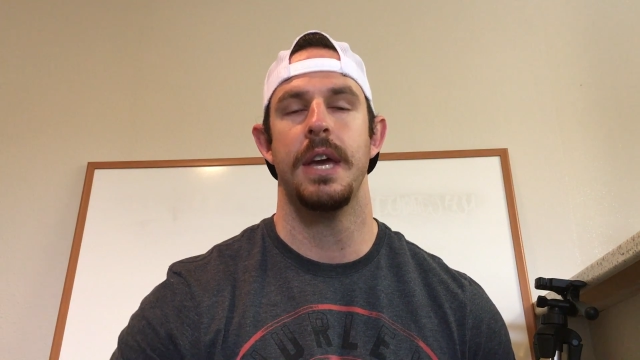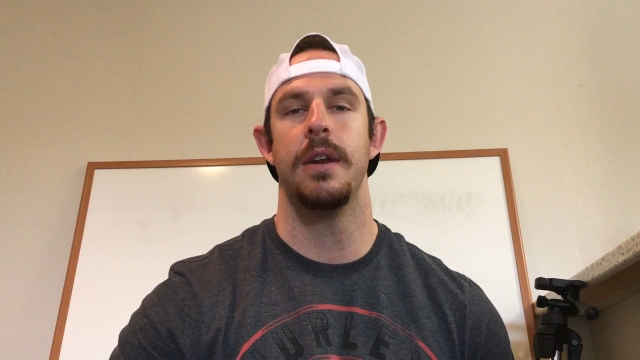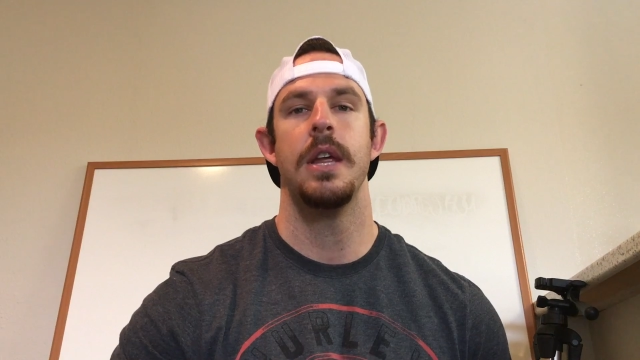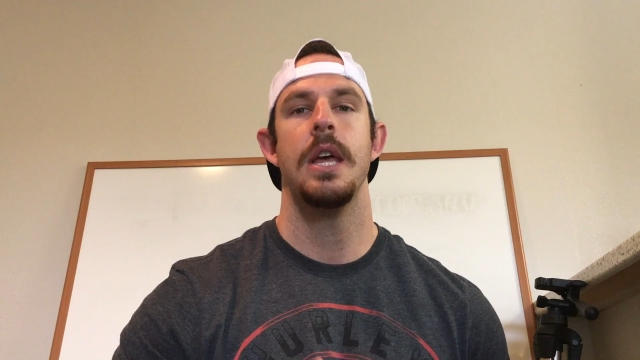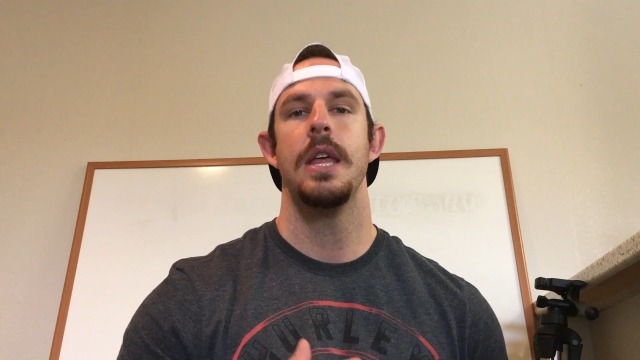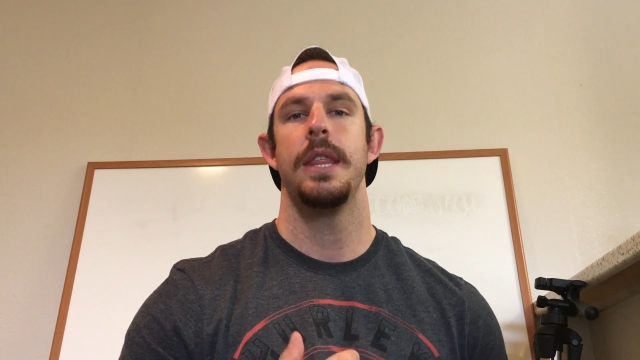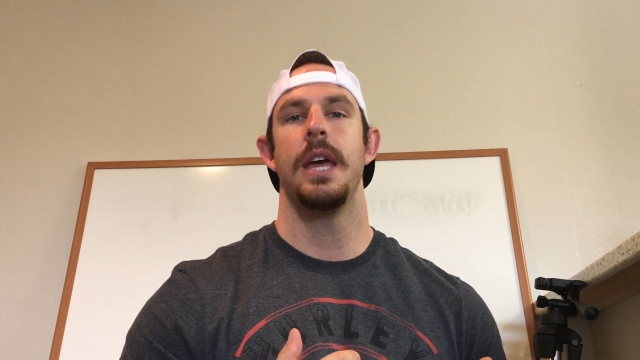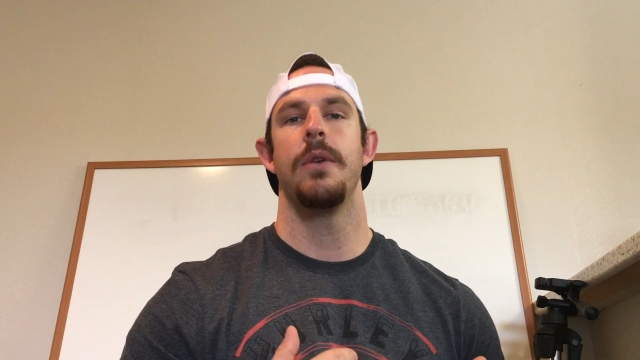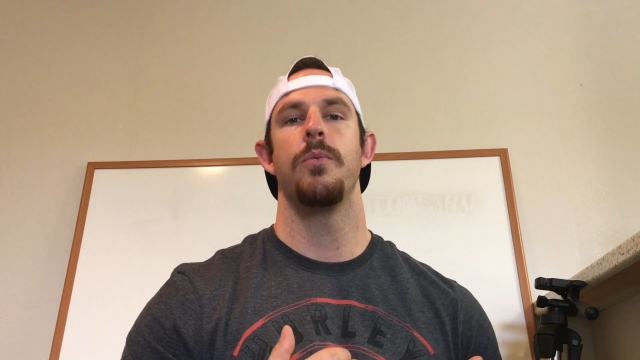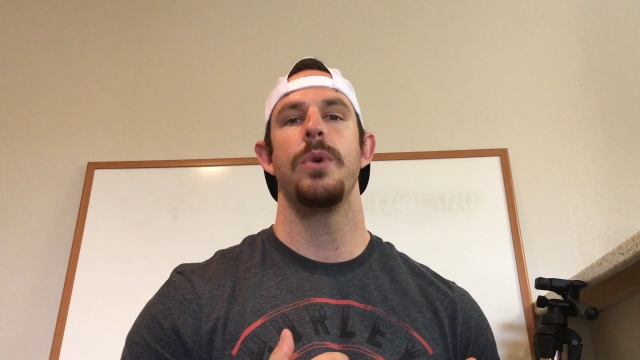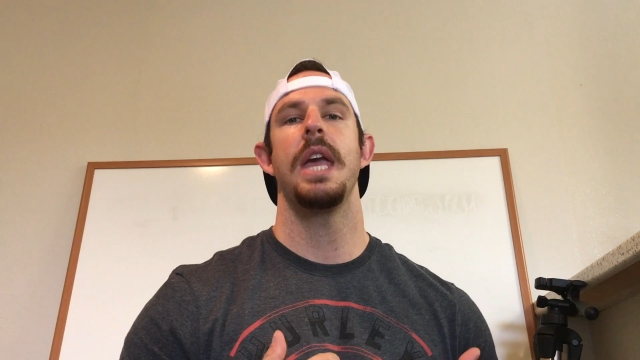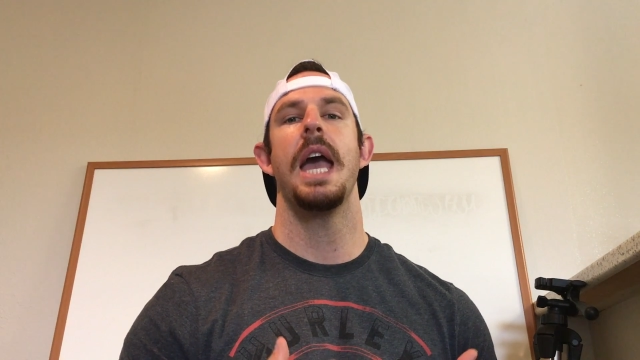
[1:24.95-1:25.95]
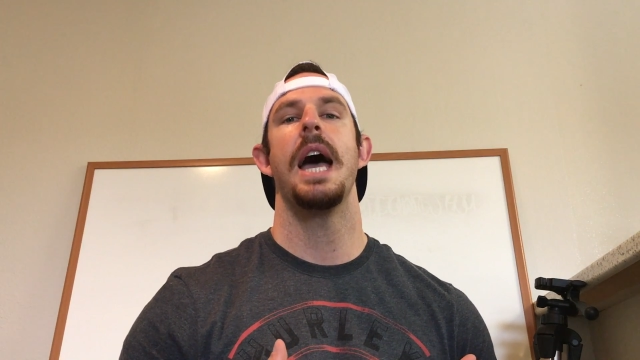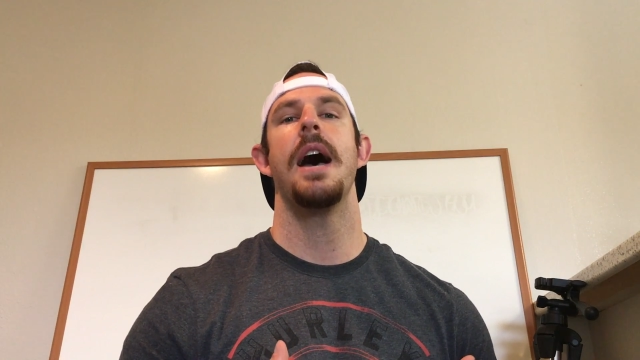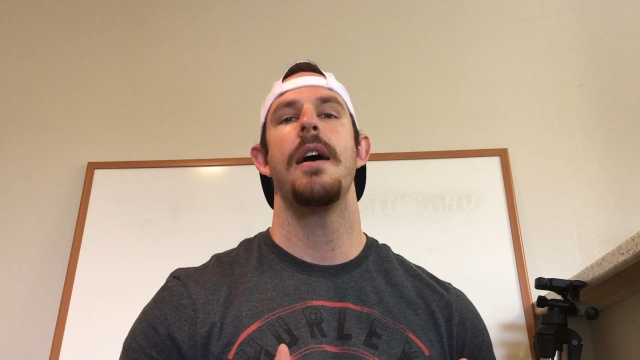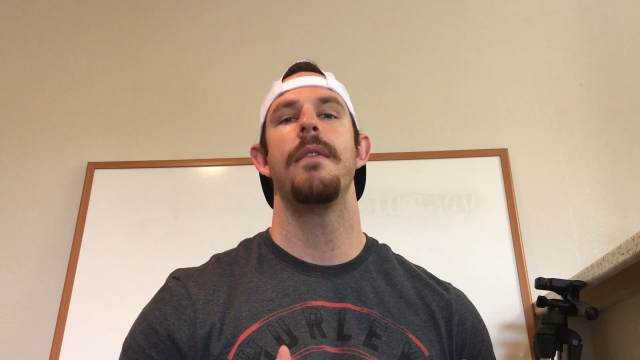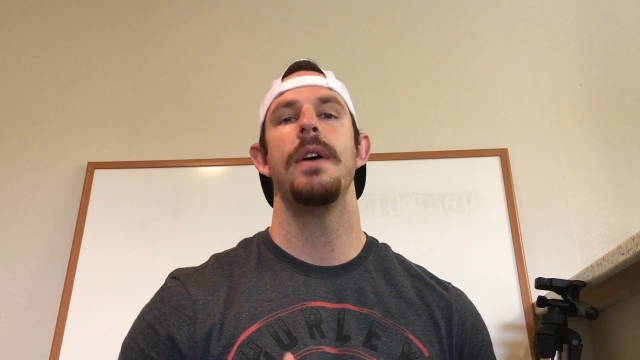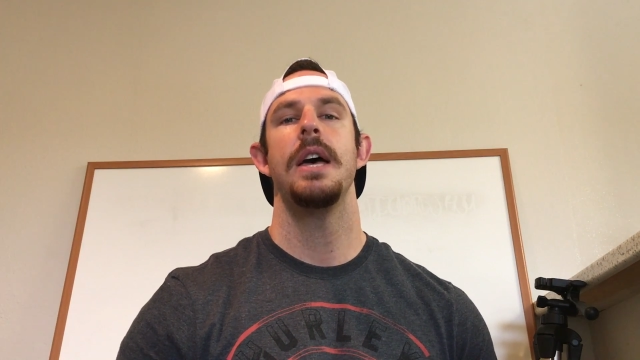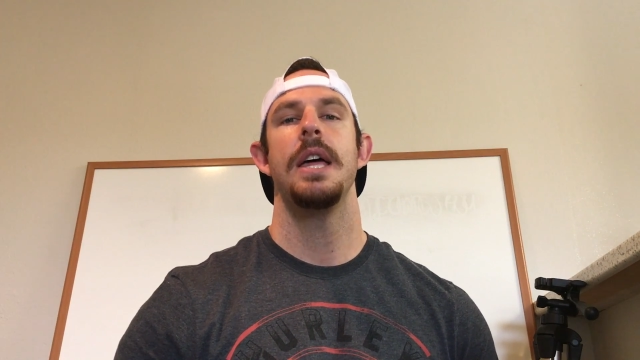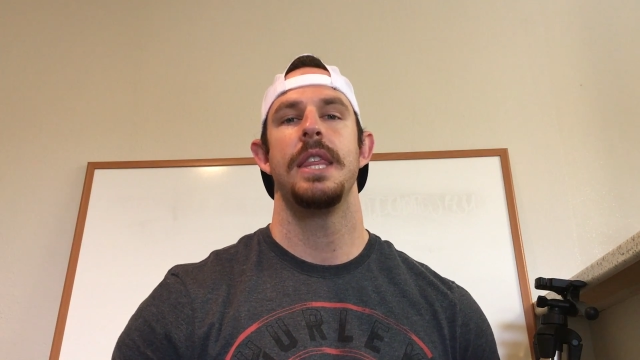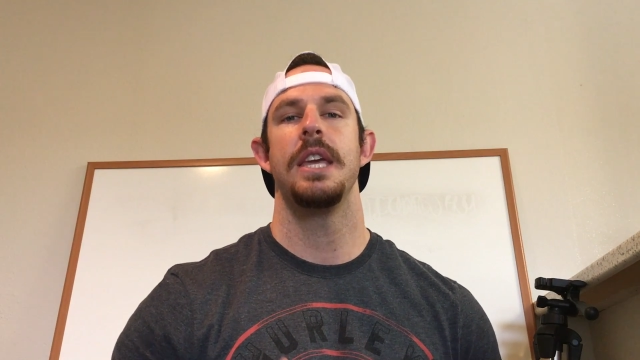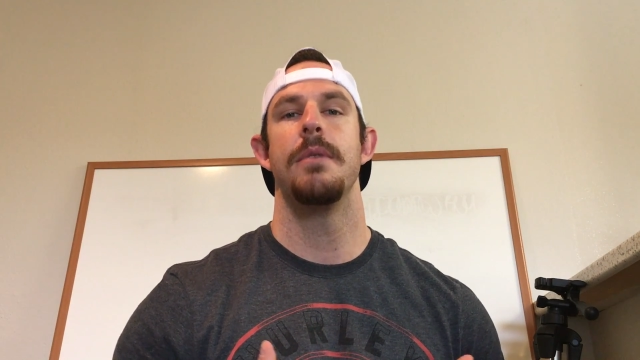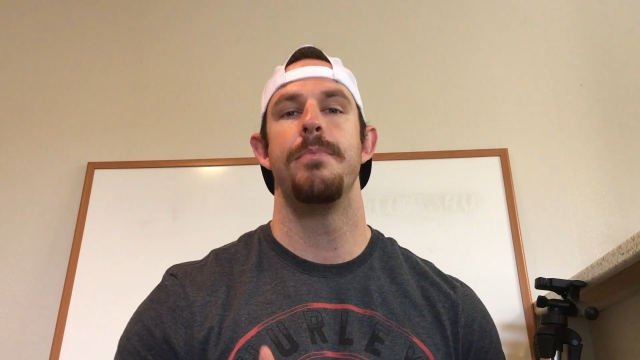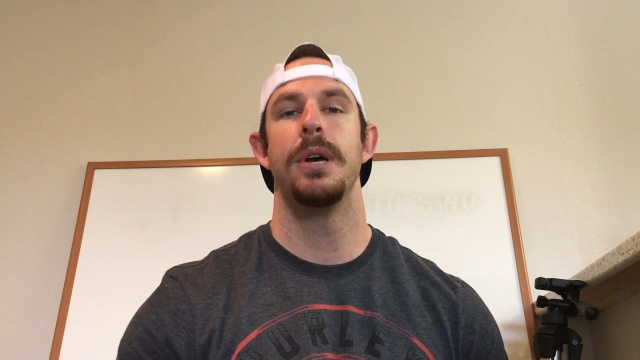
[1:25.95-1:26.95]
That we have
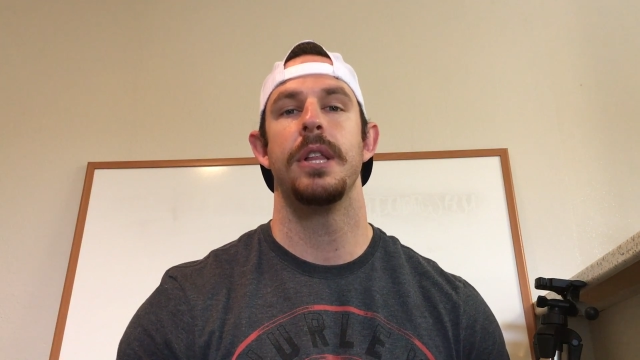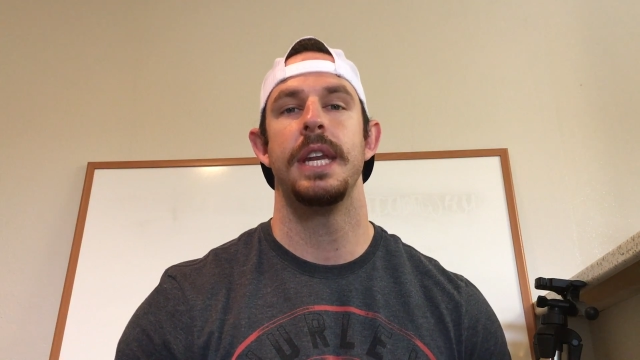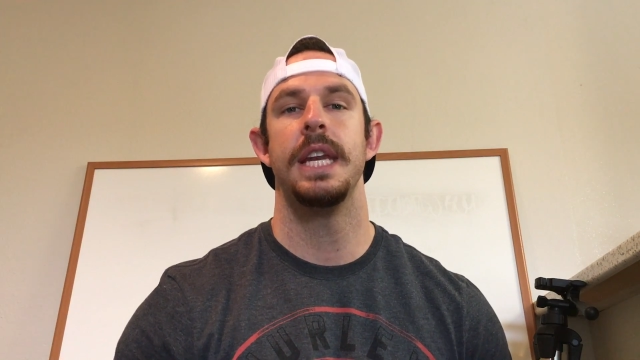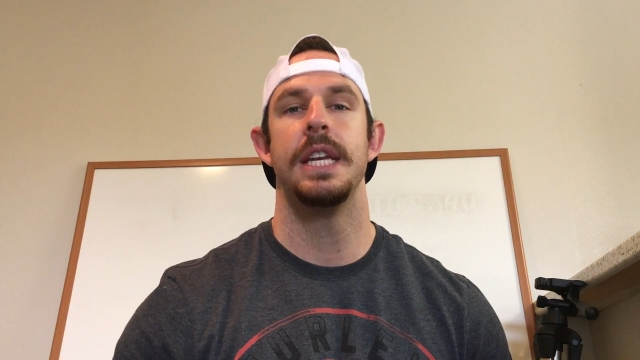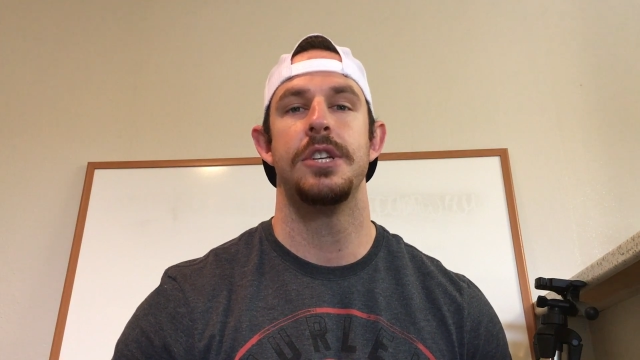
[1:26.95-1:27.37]
the ability